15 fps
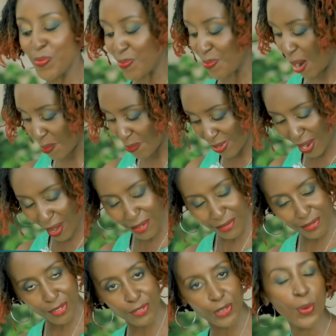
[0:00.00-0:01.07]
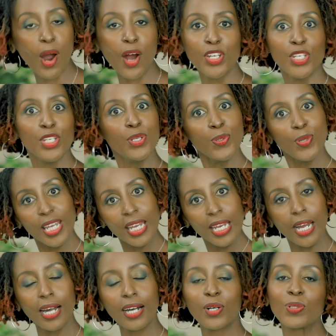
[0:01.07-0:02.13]
Bump Love. If you are new
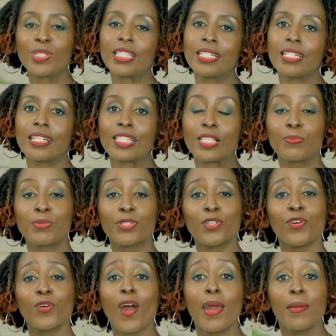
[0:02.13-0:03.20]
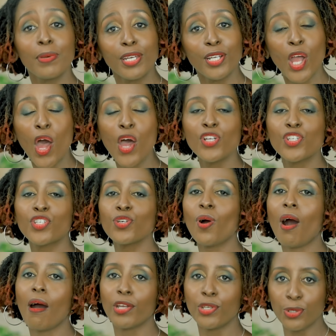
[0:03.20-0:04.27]
here, consider subscribing to
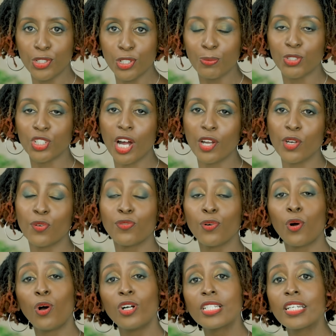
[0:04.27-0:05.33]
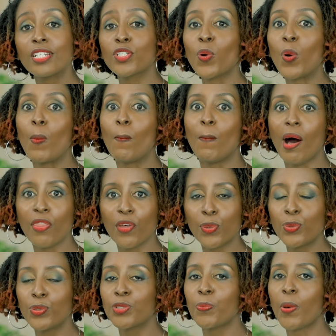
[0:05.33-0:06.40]
our YouTube channel for content on
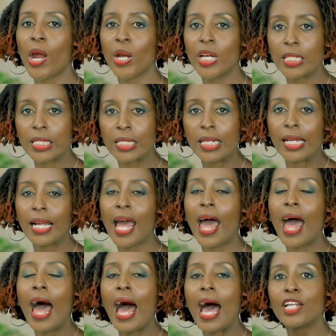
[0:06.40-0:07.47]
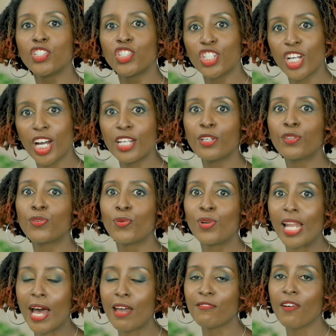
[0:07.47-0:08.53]
motherhood, parenting, and journeying through
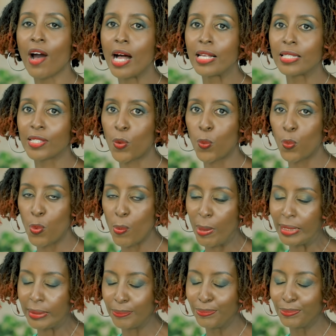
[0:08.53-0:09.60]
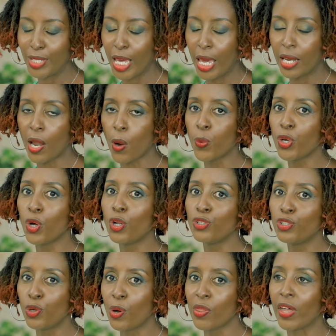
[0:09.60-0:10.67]
life as a woman. Now, we all
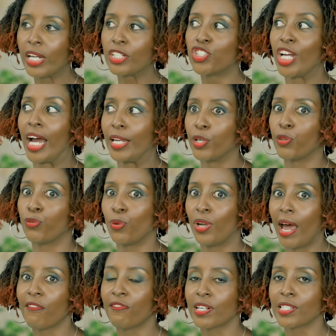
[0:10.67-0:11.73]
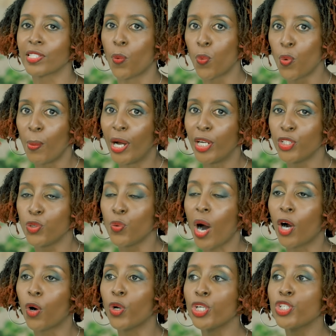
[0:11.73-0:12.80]
know that journeying through life as a woman, you
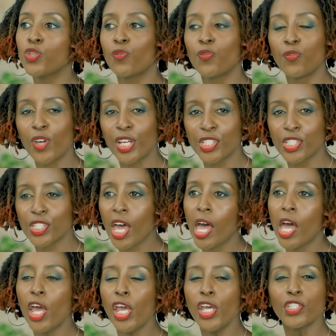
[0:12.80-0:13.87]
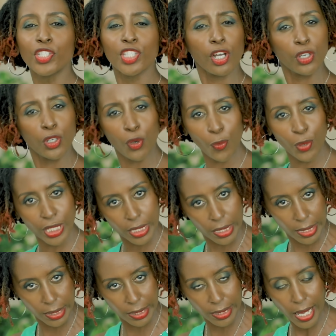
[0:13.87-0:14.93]
are going to face
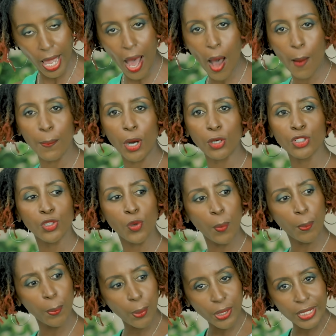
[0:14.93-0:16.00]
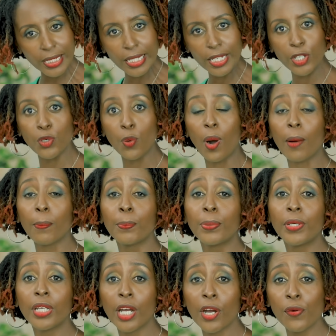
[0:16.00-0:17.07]
insecurities about your body, your
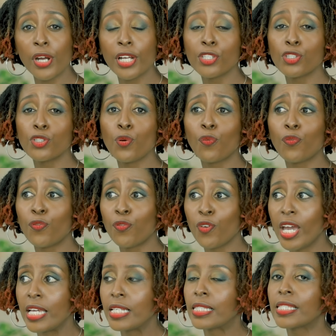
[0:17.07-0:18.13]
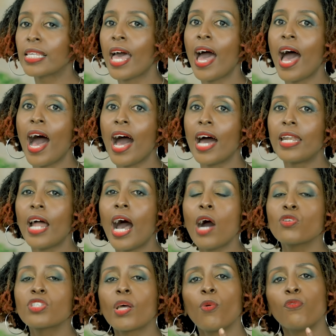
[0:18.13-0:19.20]
appearance, your face, and how
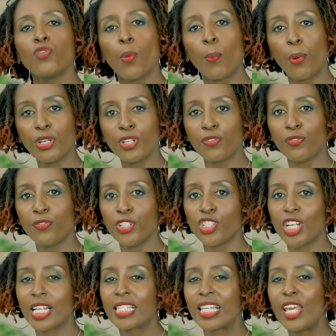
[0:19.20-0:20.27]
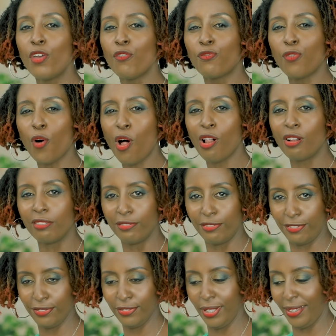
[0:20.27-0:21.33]
some of your body features
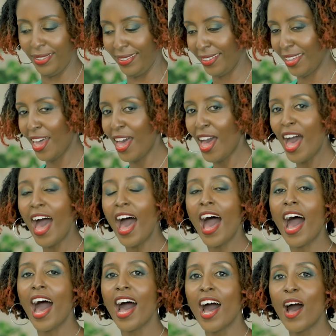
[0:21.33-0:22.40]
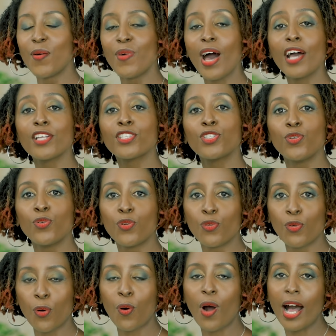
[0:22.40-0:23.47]
evolve yeah. um, as you
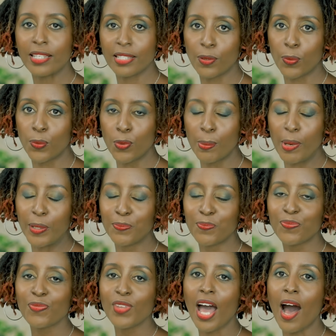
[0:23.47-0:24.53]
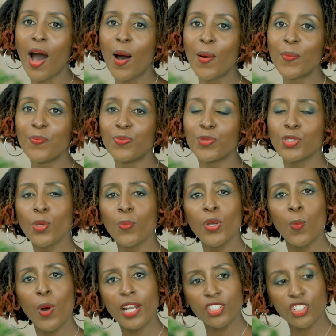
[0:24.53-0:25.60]
grow as a woman. Um, so we
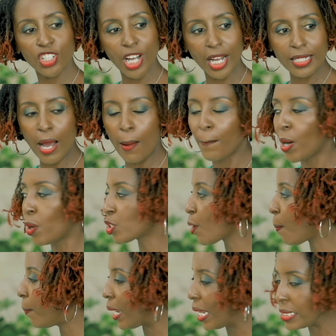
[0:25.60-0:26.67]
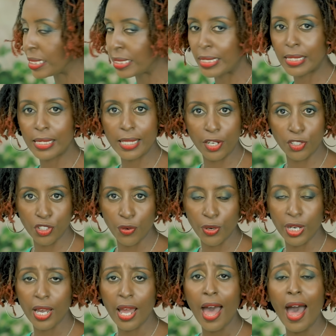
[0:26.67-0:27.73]
want to chat about plastic
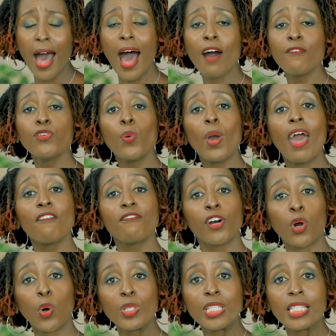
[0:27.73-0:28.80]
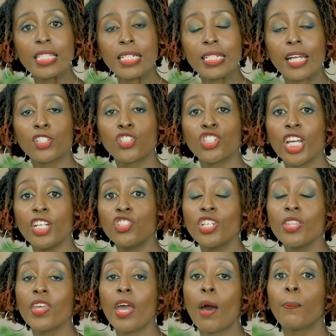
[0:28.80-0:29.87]
surgery. Have you ever considered
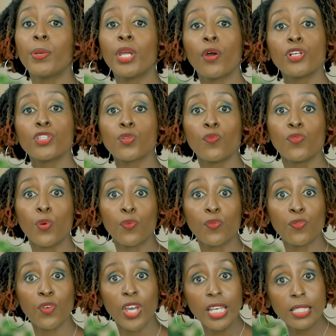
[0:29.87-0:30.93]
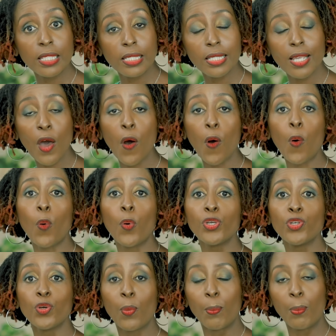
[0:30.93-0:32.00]
changing the appearance of your face or
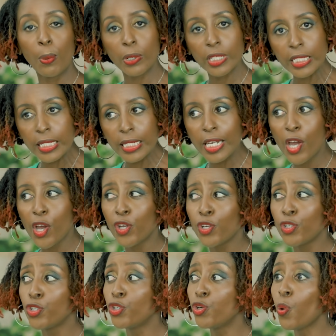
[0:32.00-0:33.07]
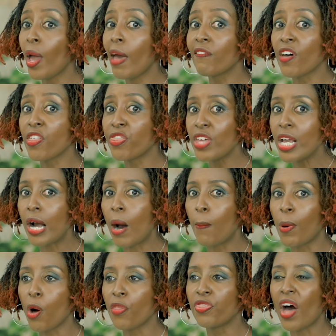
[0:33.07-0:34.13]
your body? Do you ever think
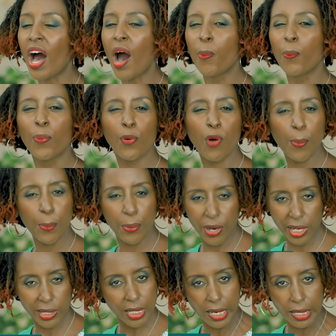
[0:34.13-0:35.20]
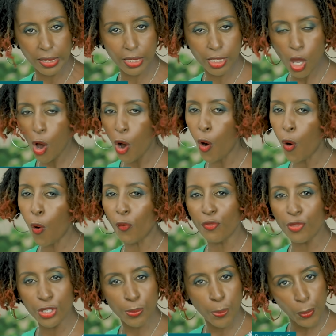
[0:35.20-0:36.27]
about the appropriateness of
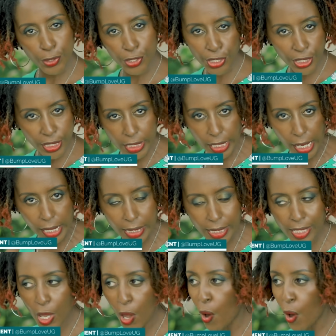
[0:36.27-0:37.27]
these procedures?